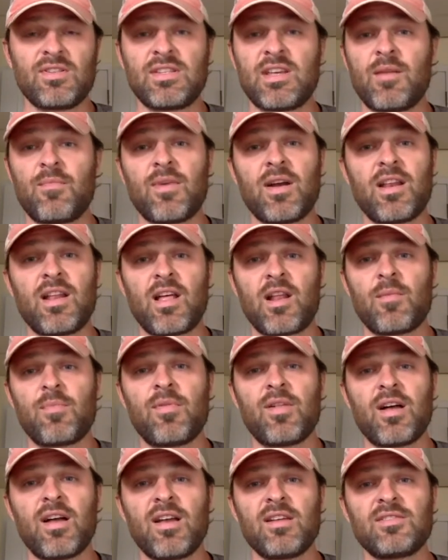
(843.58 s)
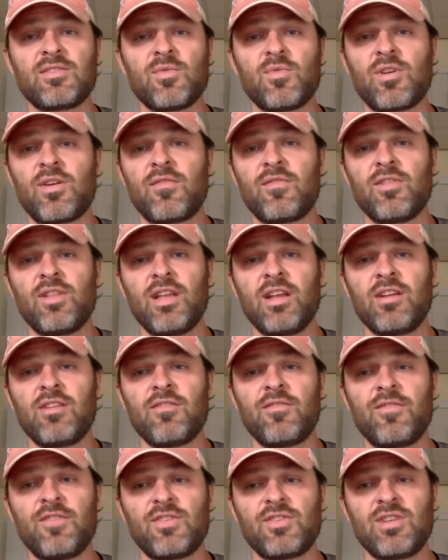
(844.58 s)
that might not apply to whatever lake you're
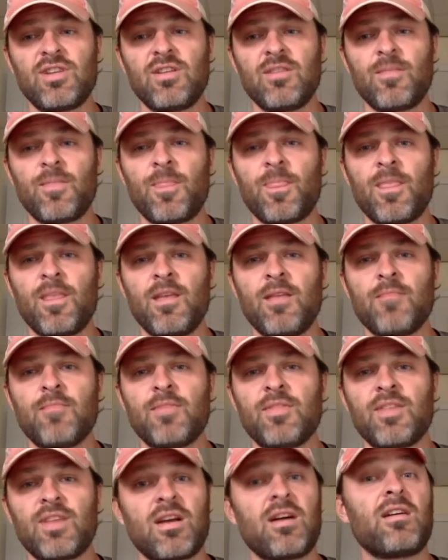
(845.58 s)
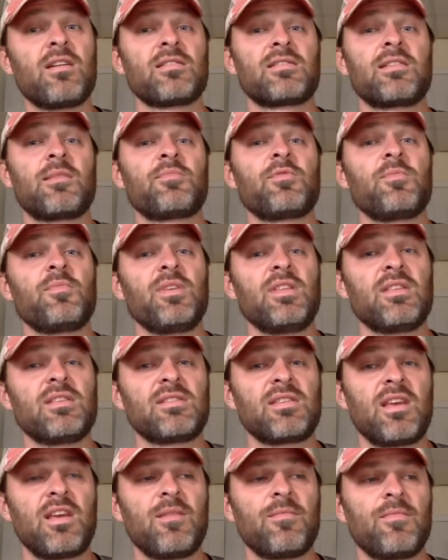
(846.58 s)
fishing, but the concept would be the
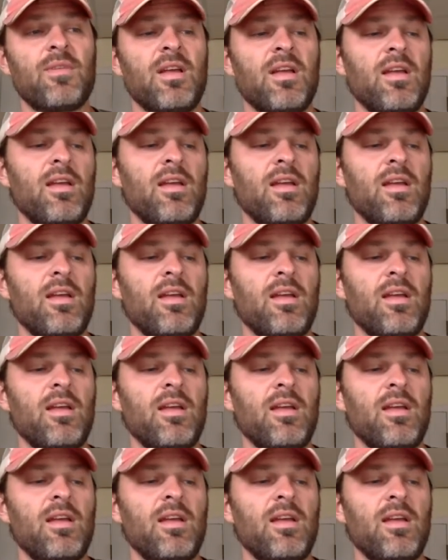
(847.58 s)
same.